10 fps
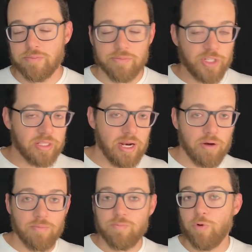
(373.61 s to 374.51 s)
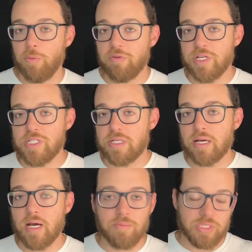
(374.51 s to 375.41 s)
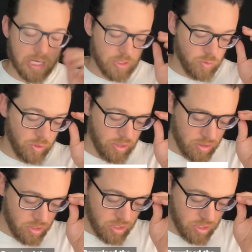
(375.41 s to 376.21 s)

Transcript: Check that out, rawmotivations.com slash warrior.